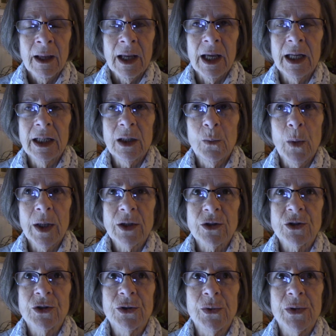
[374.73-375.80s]
and he went
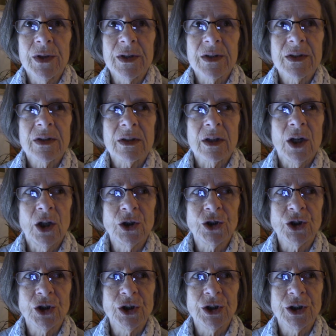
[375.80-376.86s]
to this
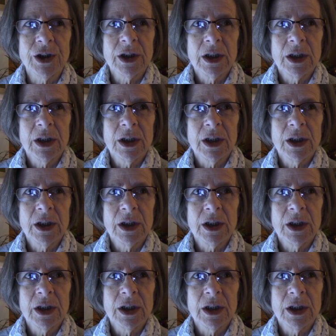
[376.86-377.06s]
cultured,